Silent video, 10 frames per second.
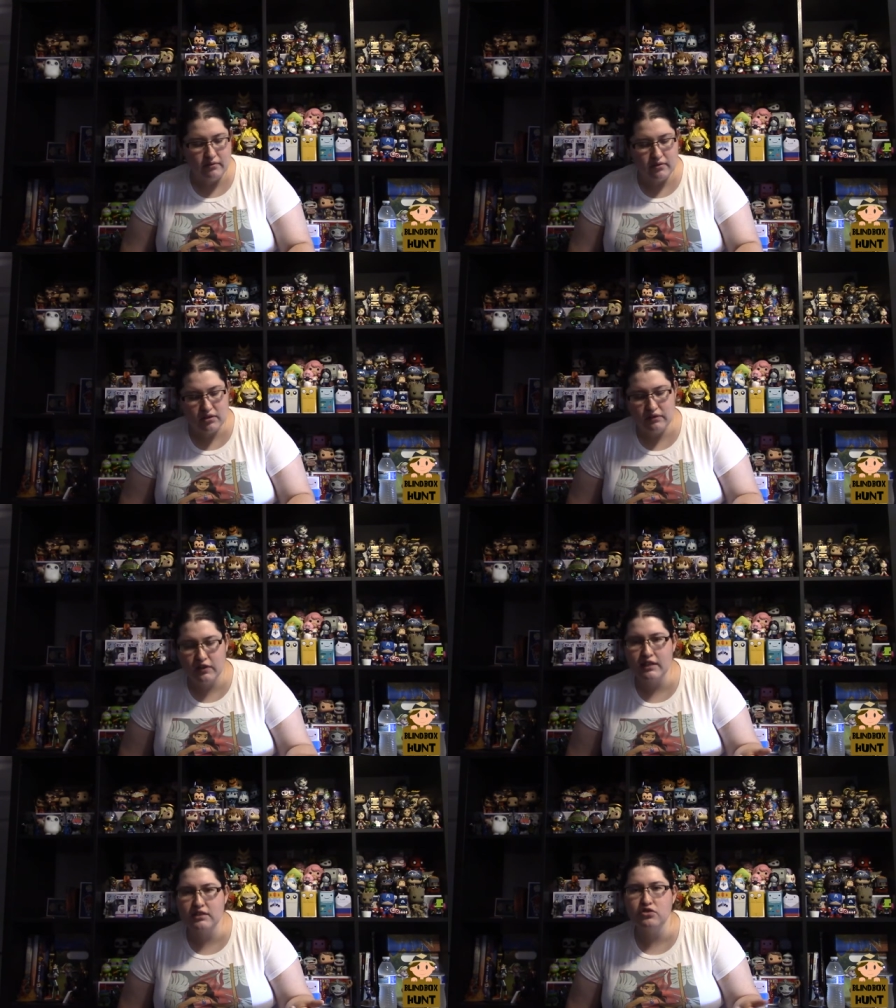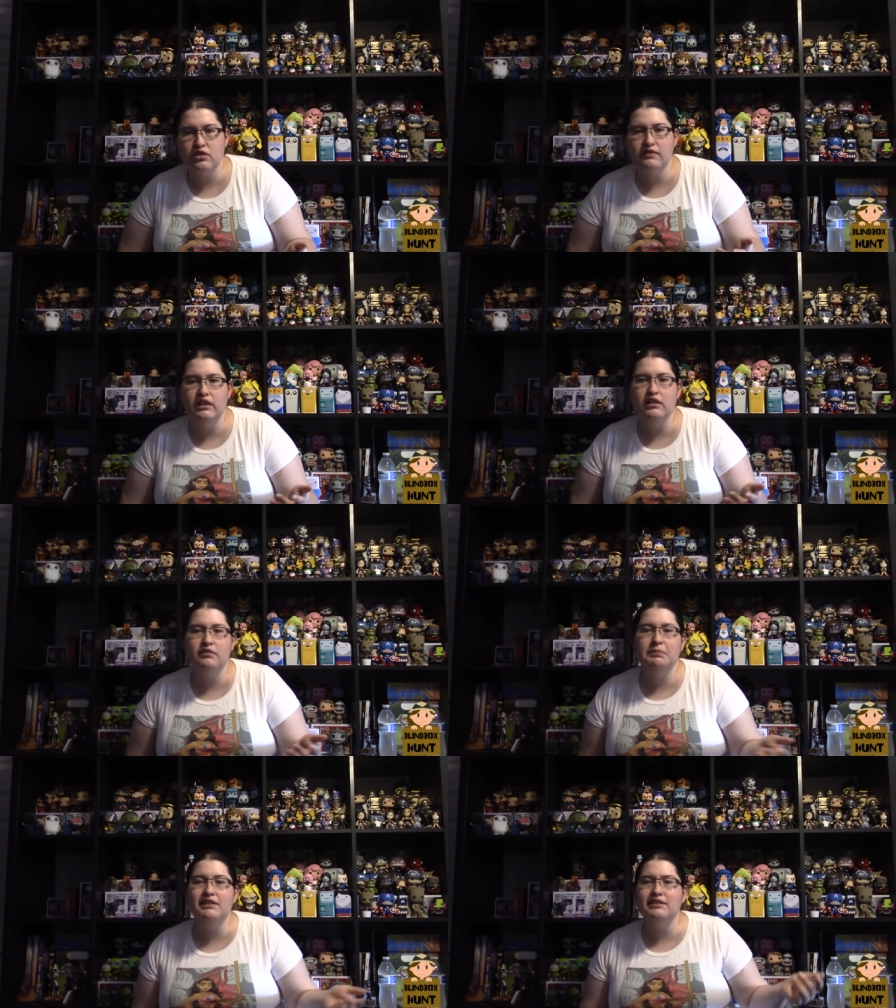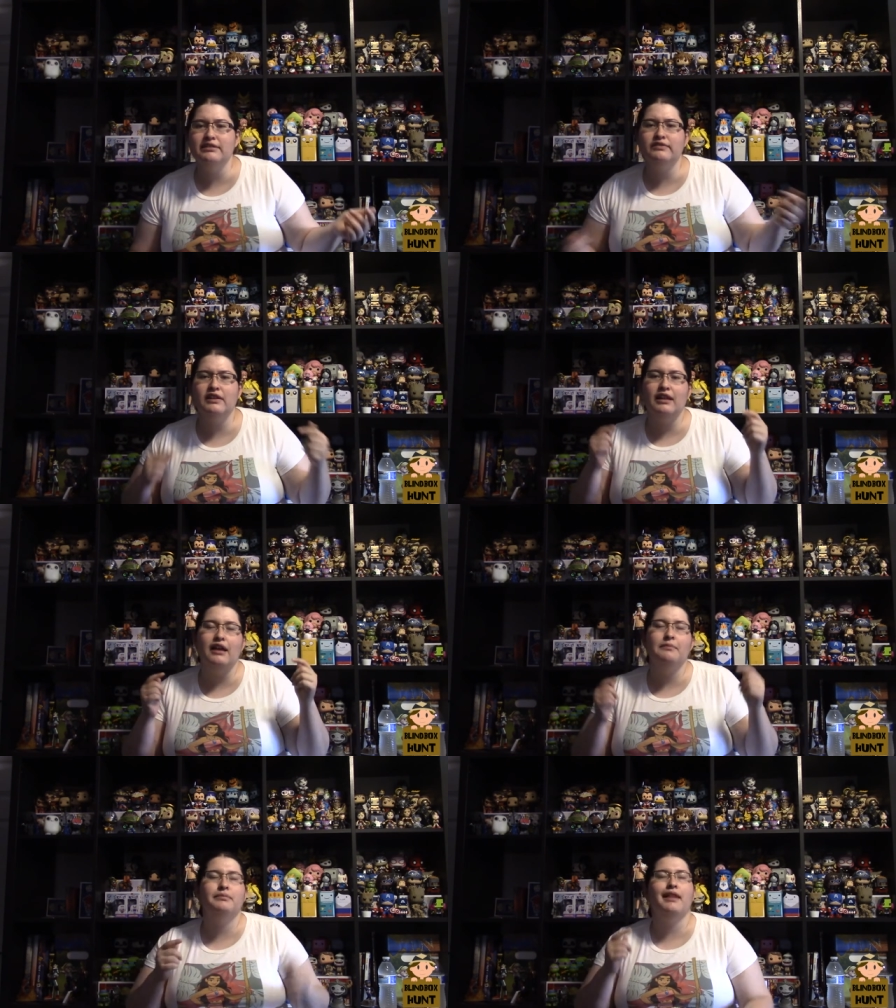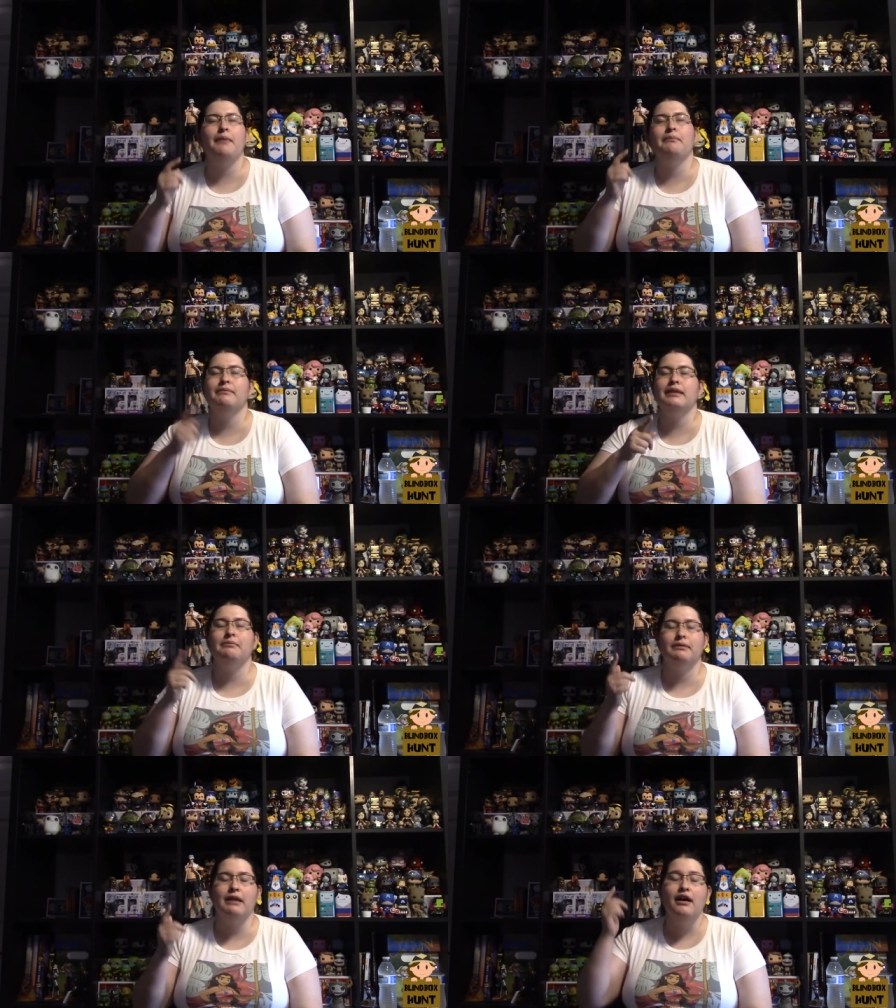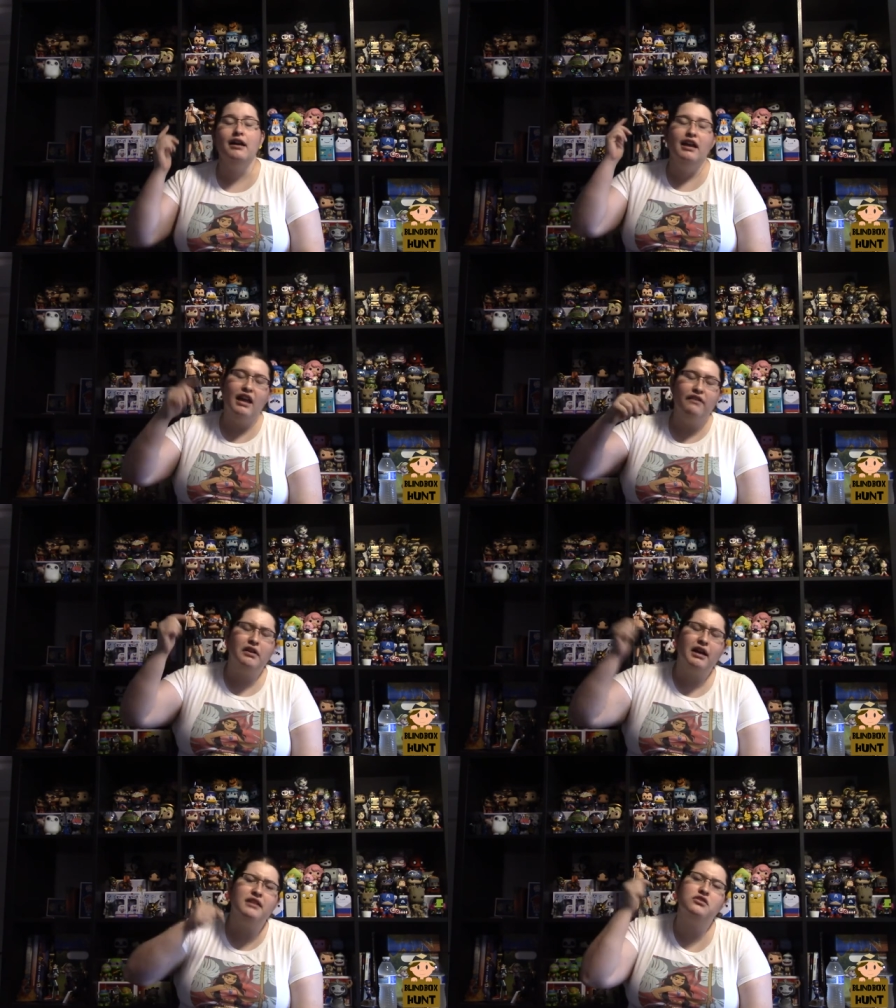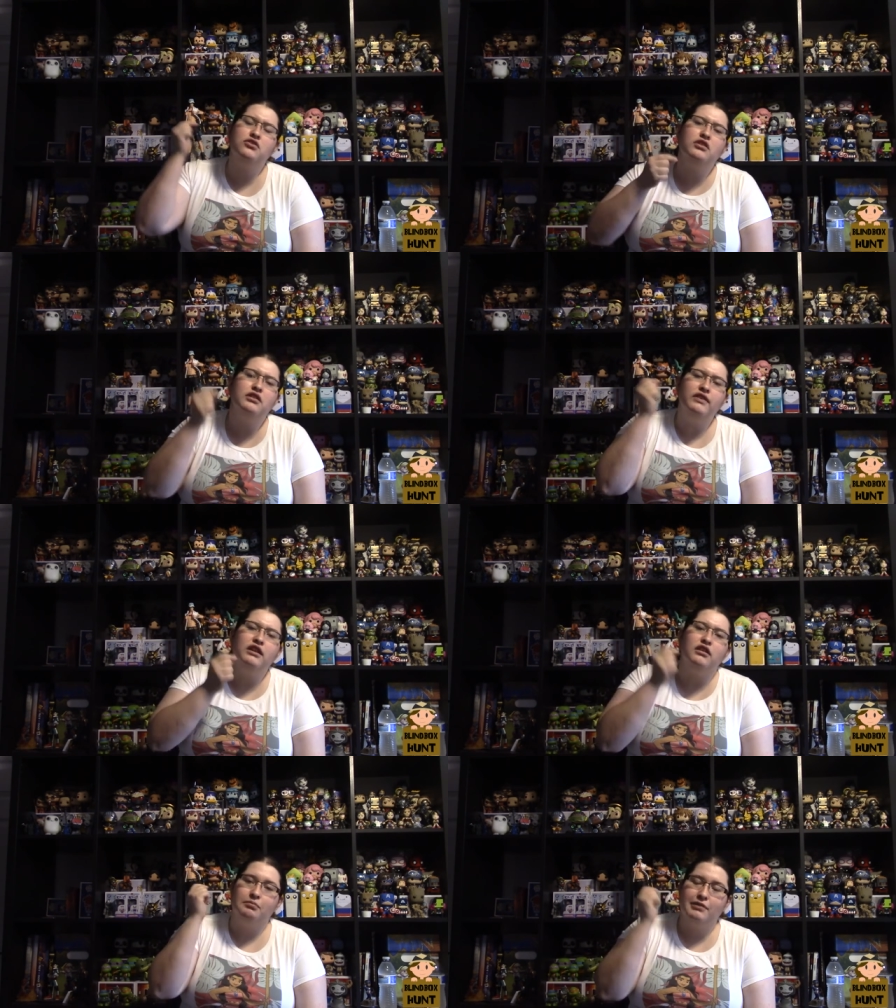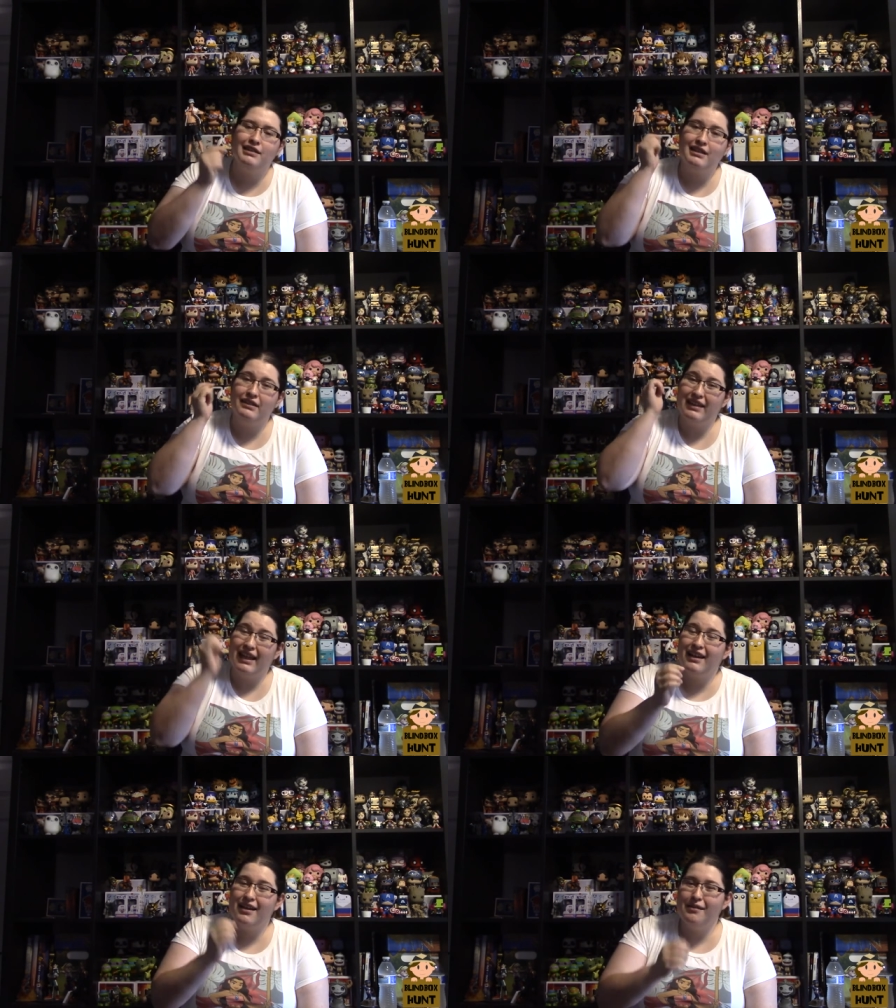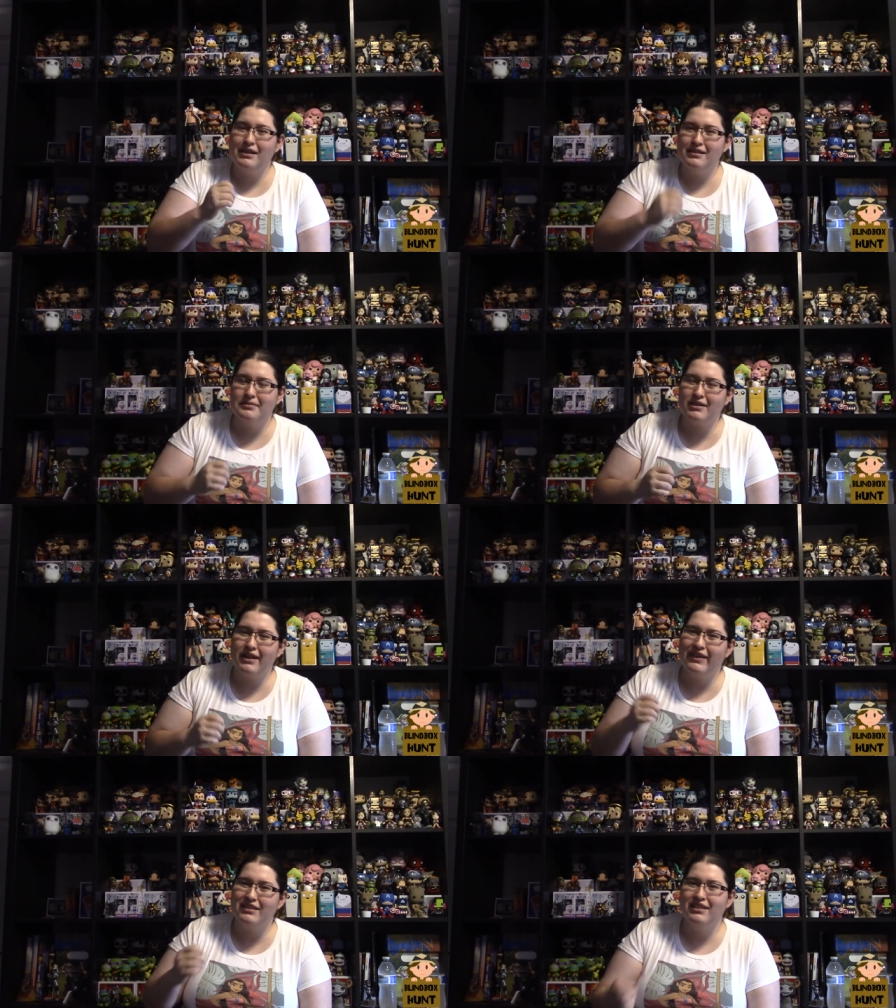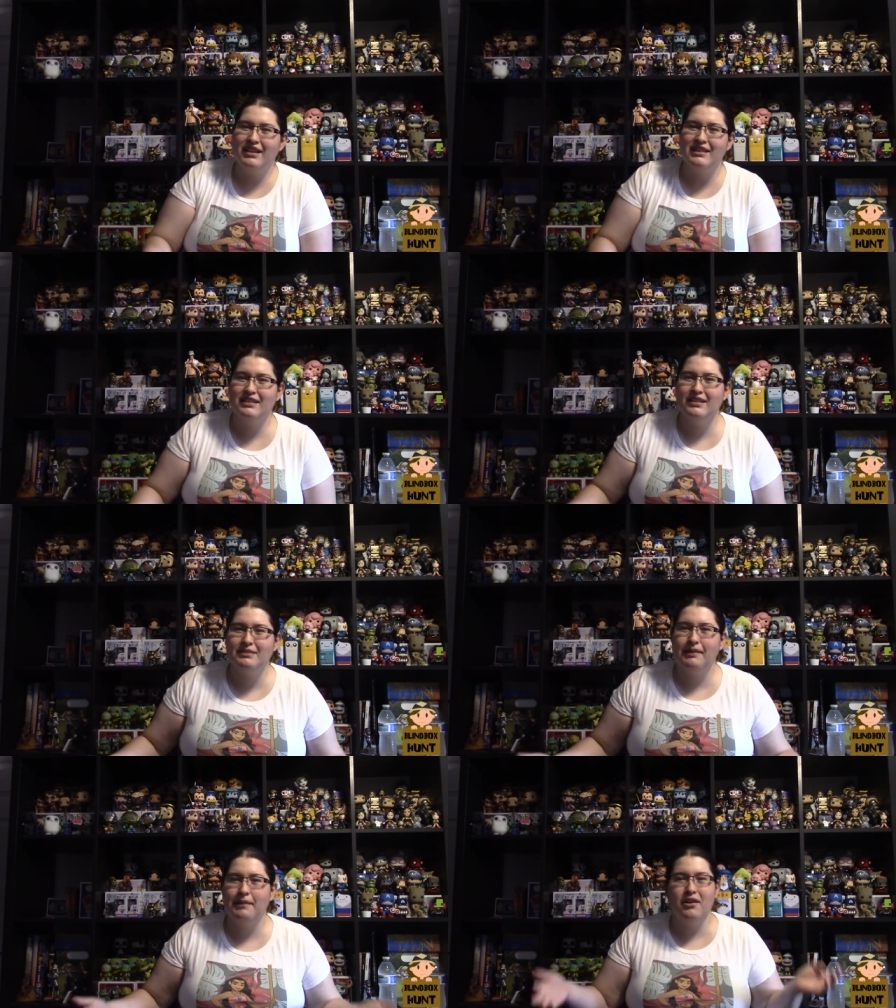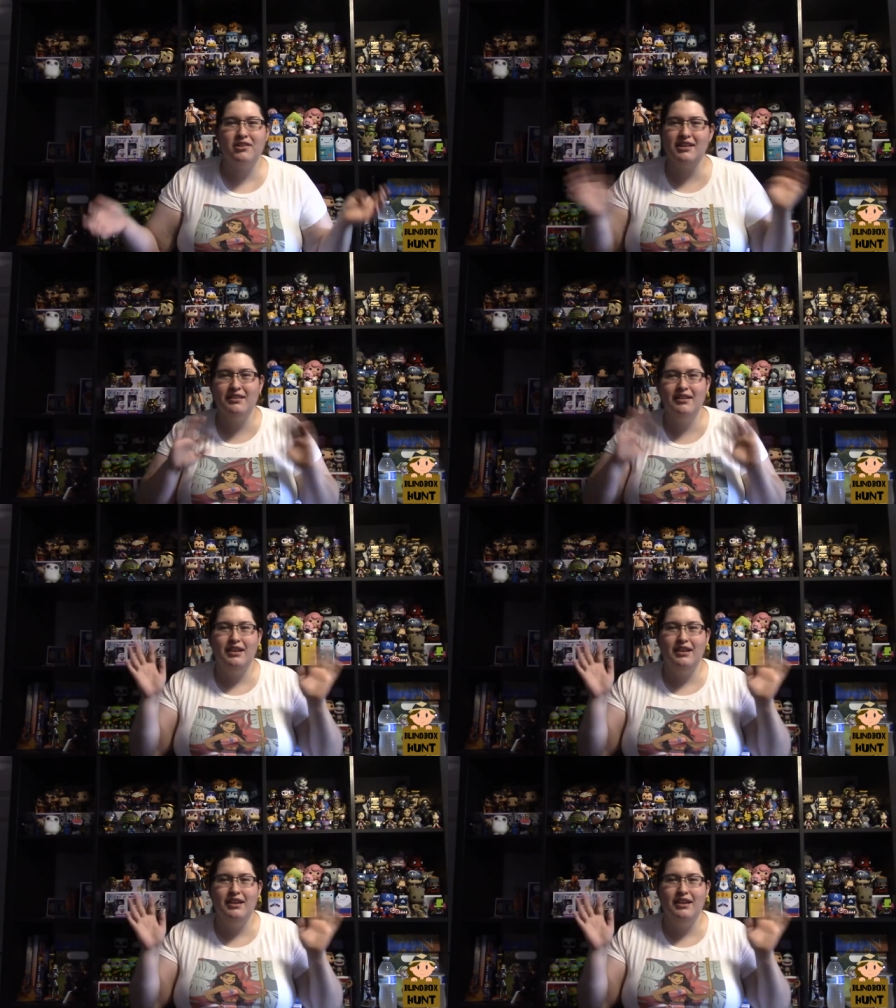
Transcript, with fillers: So if you guys enjoyed the video, please blah blah blah blah blah. If you guys enjoyed the video, please leave a like, comment, and subscribe. And I'll see you guys in the next blind box hunt.